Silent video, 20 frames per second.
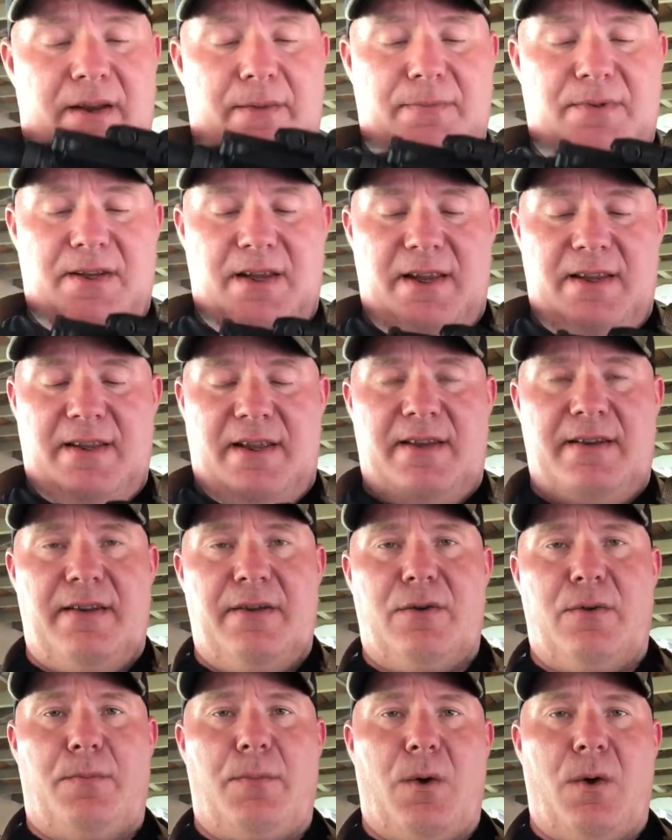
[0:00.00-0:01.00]
I'm telling you, that
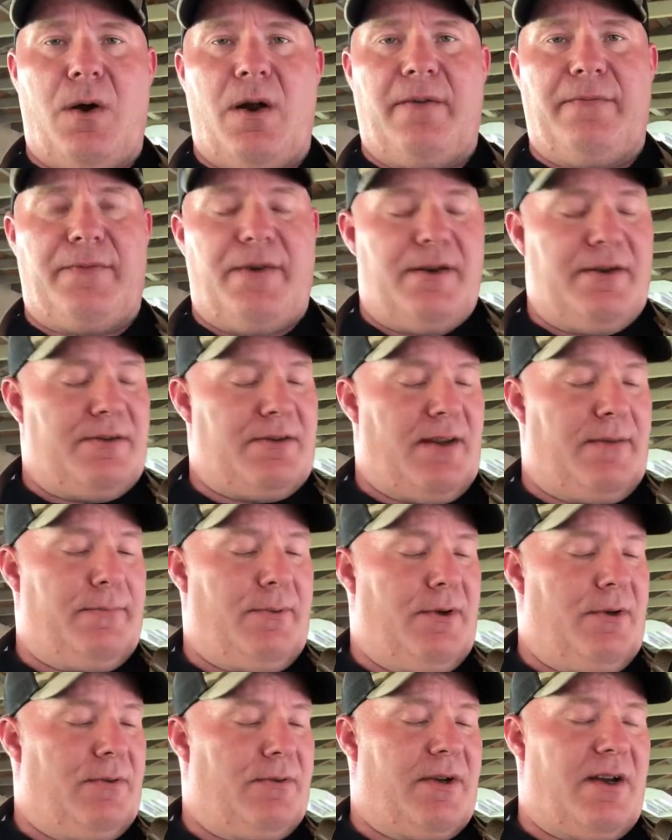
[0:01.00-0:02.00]
nickel boron finish they
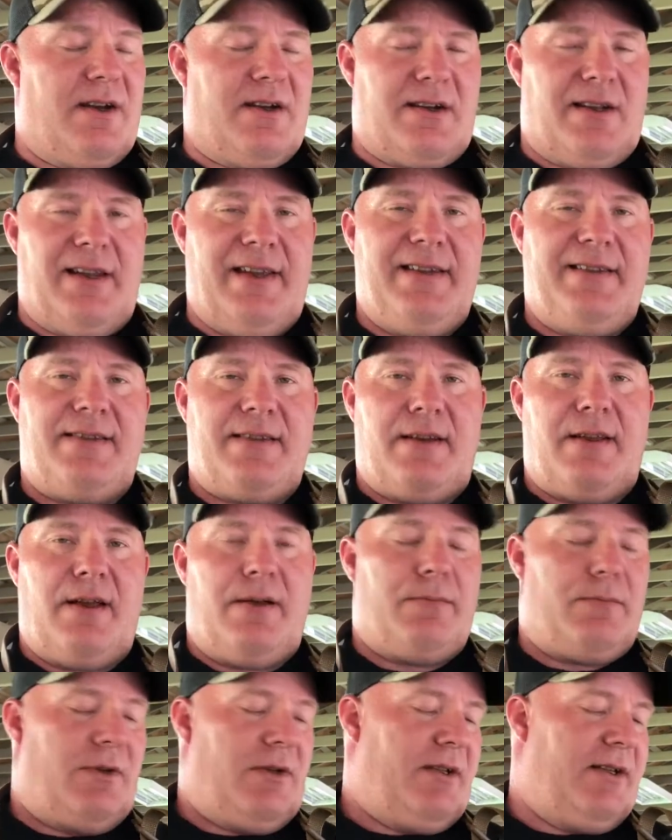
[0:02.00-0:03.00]
put on there cleans it
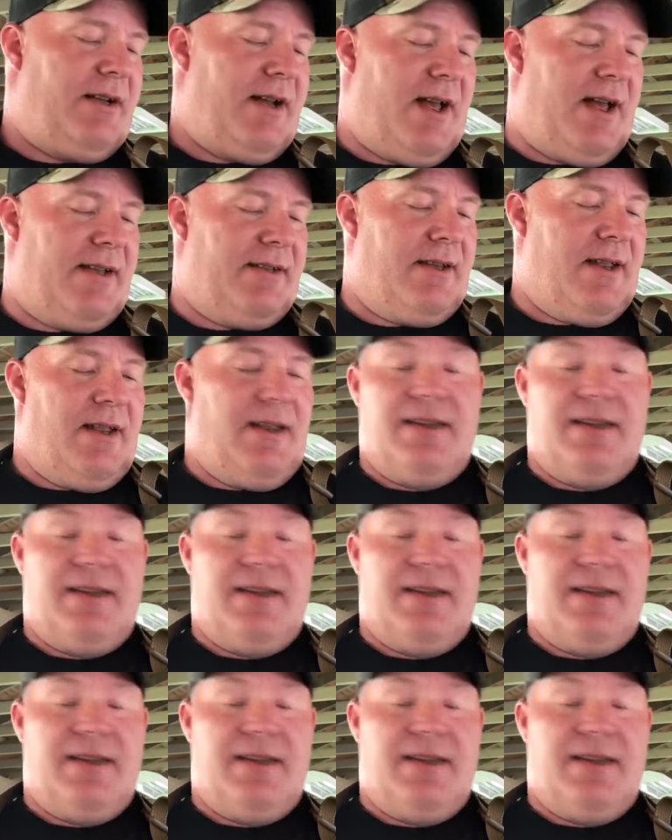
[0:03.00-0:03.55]
up really nice.